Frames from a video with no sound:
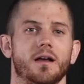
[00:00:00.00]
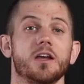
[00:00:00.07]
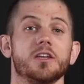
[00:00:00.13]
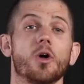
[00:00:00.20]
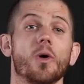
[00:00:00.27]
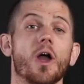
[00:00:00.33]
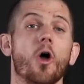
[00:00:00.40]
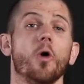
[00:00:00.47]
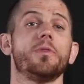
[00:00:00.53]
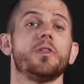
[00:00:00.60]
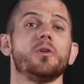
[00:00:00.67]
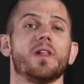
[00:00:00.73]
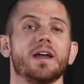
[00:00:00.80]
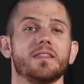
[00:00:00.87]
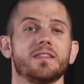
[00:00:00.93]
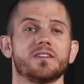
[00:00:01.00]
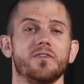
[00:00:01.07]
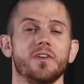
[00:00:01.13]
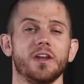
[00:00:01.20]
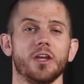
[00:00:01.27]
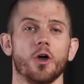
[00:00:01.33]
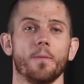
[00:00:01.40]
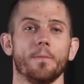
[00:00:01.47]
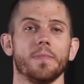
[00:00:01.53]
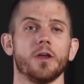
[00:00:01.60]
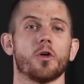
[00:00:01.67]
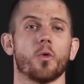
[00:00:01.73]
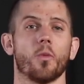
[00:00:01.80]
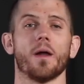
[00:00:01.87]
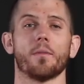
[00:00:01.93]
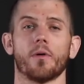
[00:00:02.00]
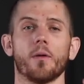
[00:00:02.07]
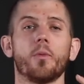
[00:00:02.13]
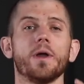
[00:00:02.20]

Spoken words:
So I hope that you like this video. Here at WODprep,